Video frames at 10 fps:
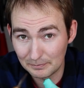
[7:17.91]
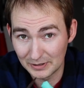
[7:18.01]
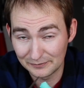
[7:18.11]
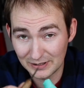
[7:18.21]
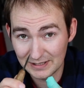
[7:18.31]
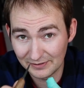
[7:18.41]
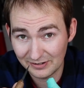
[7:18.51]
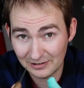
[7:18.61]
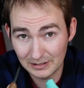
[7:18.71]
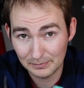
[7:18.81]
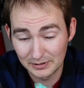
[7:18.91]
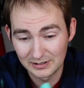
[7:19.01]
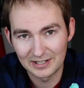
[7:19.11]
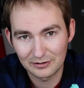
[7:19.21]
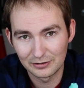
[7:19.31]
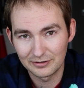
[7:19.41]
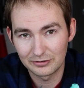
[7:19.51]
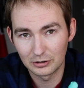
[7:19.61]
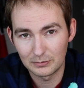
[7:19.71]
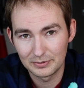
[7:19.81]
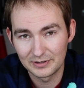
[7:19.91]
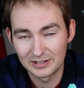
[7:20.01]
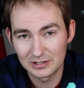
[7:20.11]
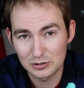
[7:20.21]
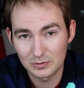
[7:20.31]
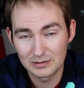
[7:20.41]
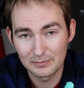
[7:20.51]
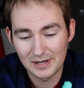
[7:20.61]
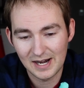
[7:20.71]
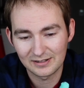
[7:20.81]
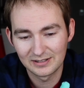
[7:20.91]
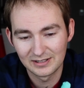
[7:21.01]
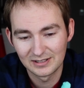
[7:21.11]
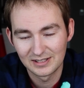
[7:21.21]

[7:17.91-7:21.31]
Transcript: But if I ever slip, that's going to stop the initial impact,